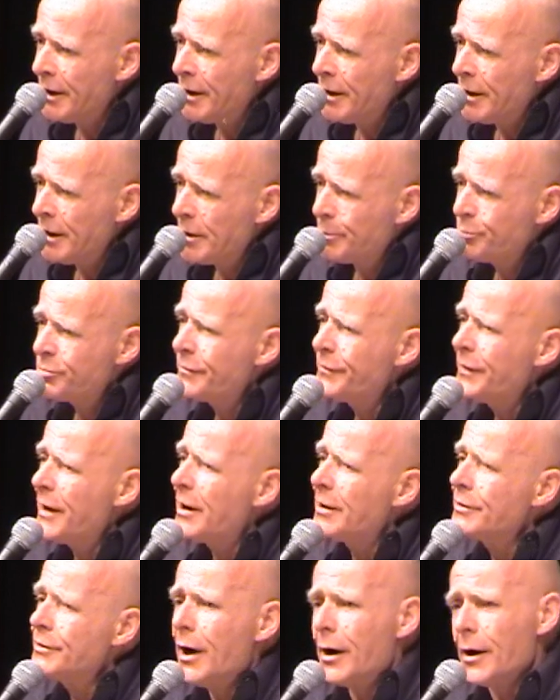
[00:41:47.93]
The preferred
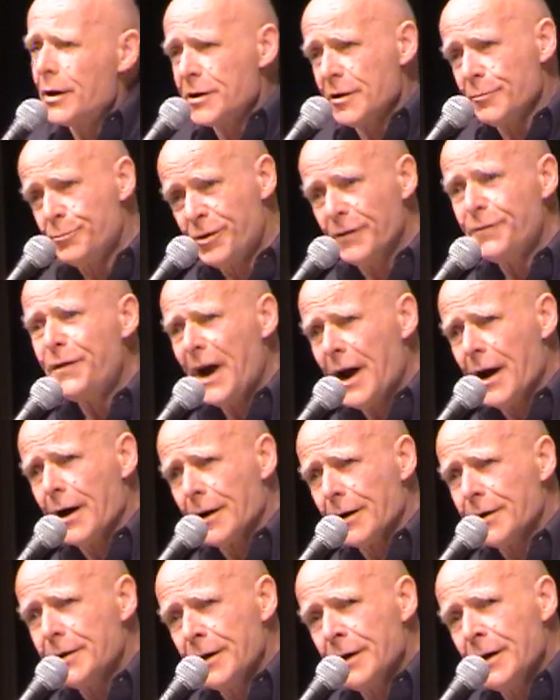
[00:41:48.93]
narrative,
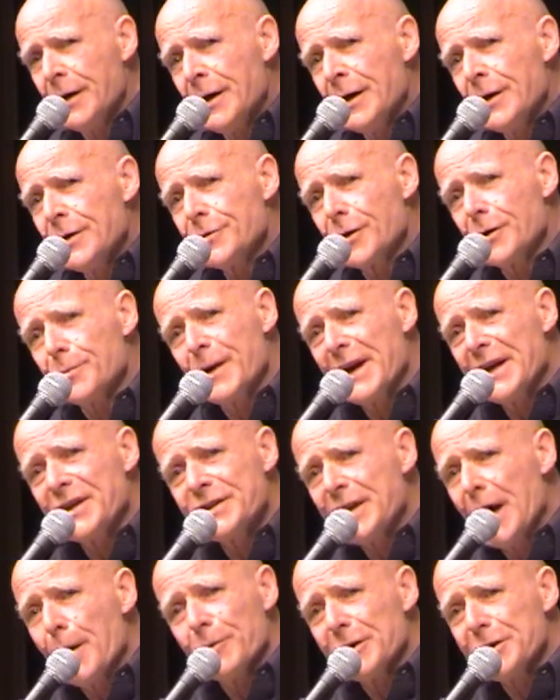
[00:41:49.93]
preferred sort of by
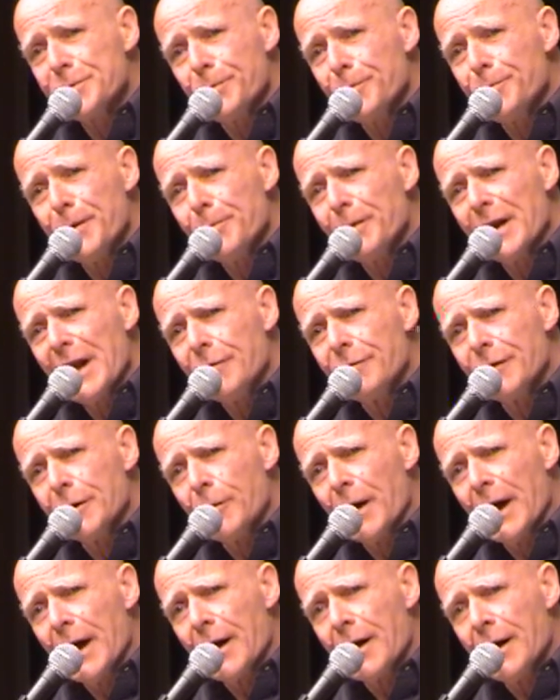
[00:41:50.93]
establishment people
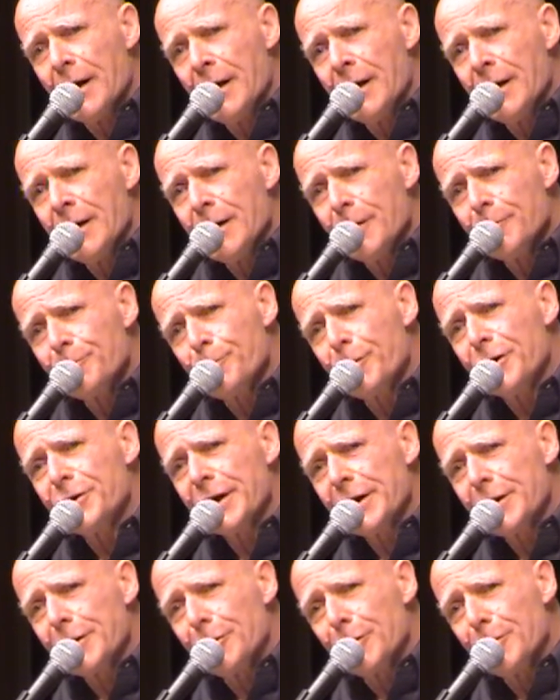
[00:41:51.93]
everywhere, and
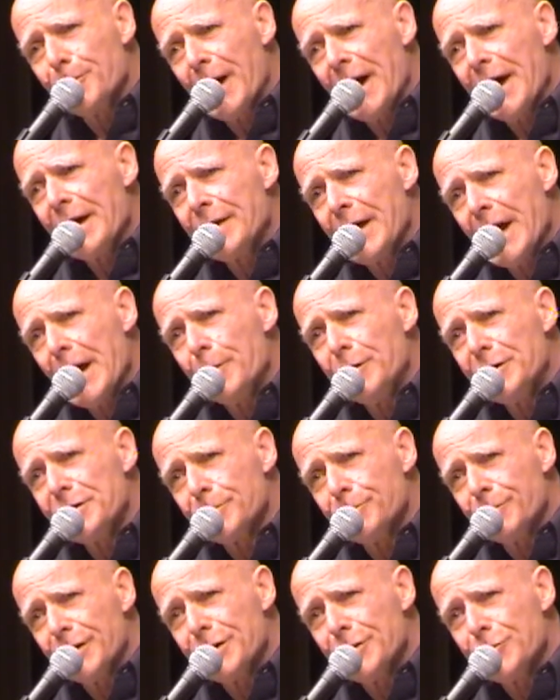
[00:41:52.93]
particularly by the Irish and
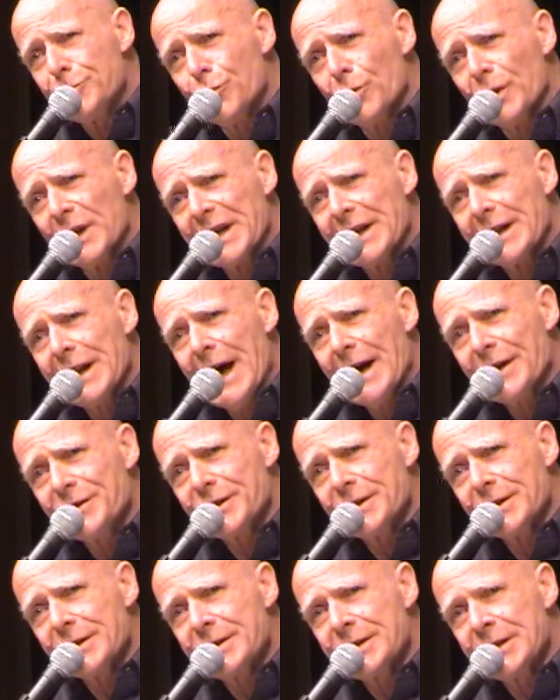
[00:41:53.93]
British ruling
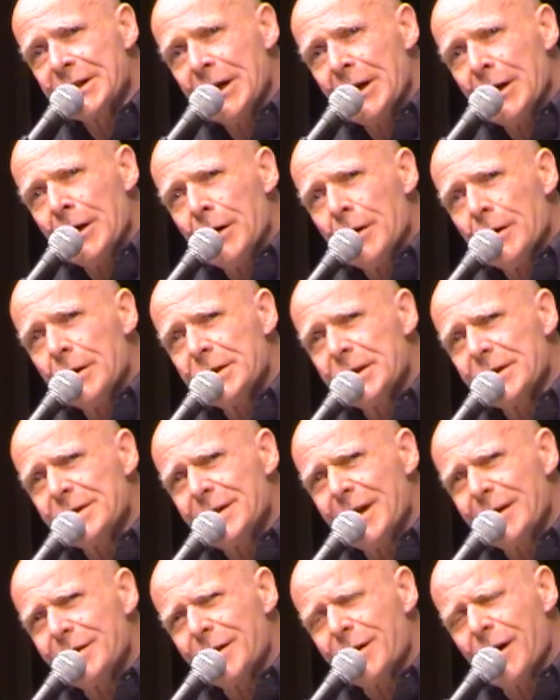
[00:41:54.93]
classes. It says
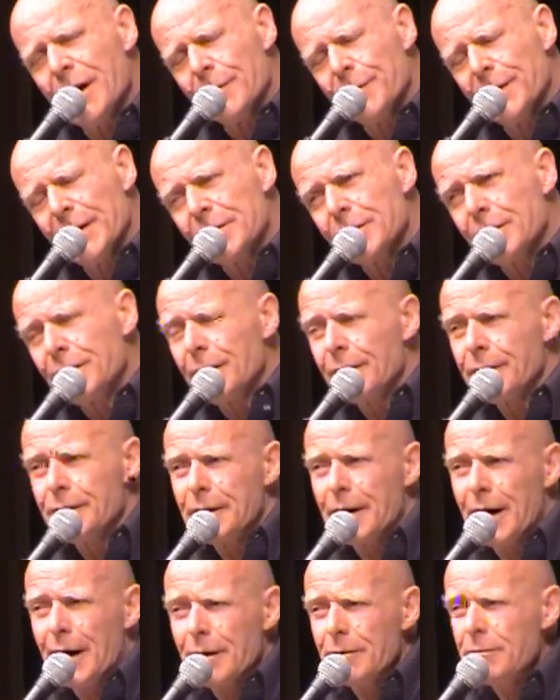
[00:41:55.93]
that the conflict in Northern
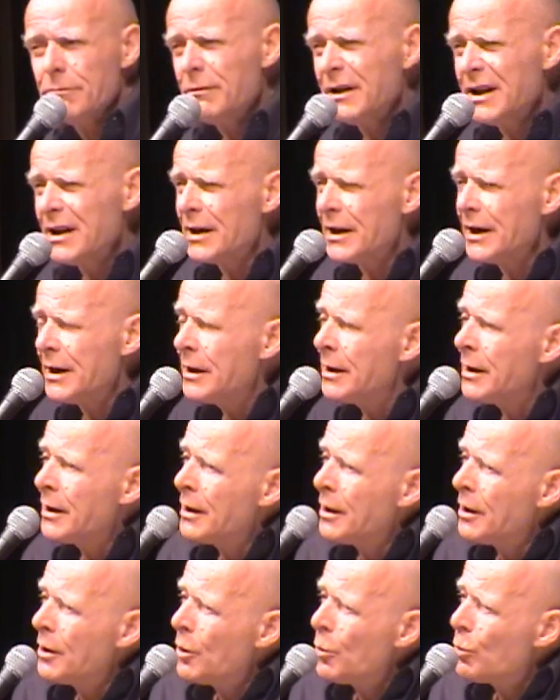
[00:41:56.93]
Ireland really
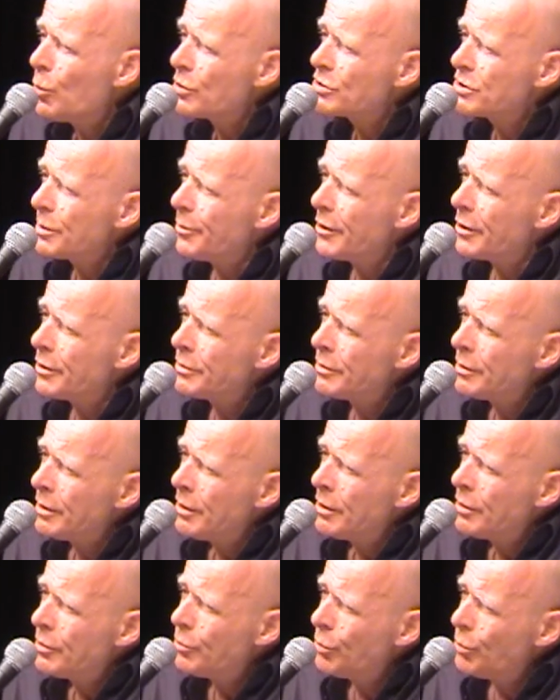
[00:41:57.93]
was about
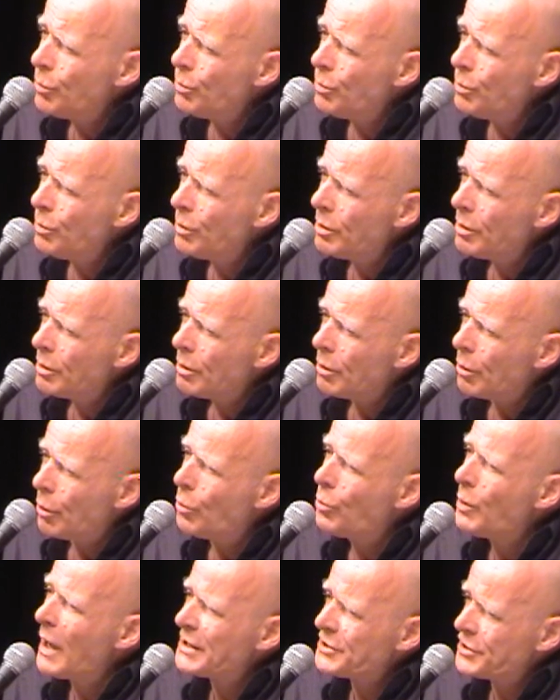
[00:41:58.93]
two
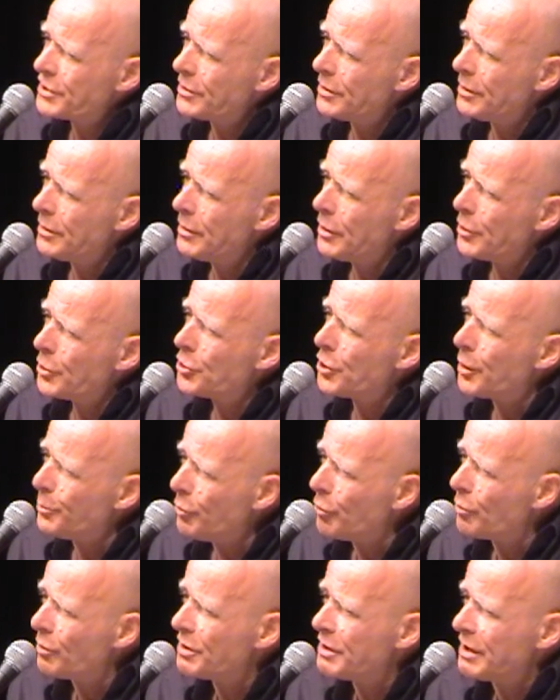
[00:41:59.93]
irrational
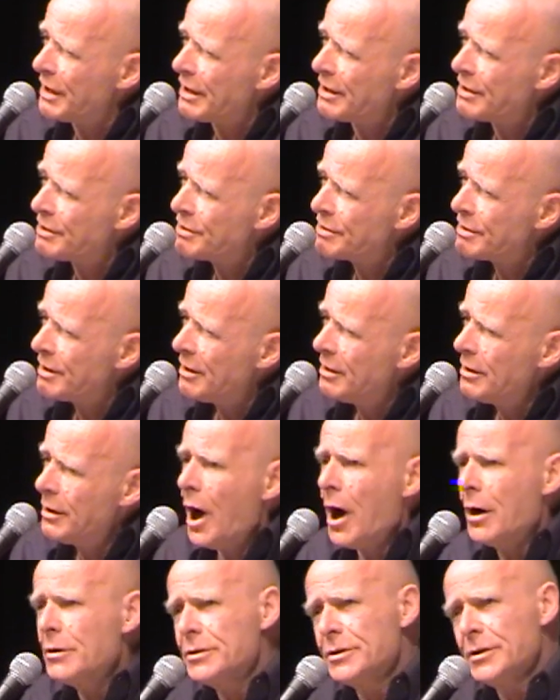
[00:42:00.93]
communities
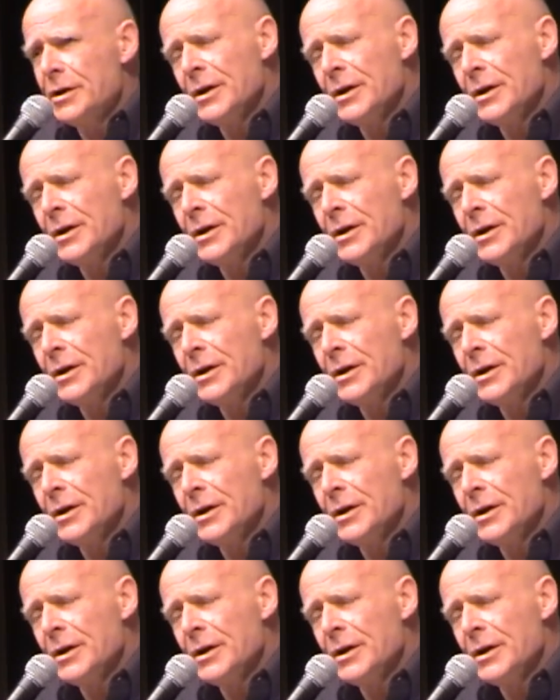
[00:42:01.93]
locked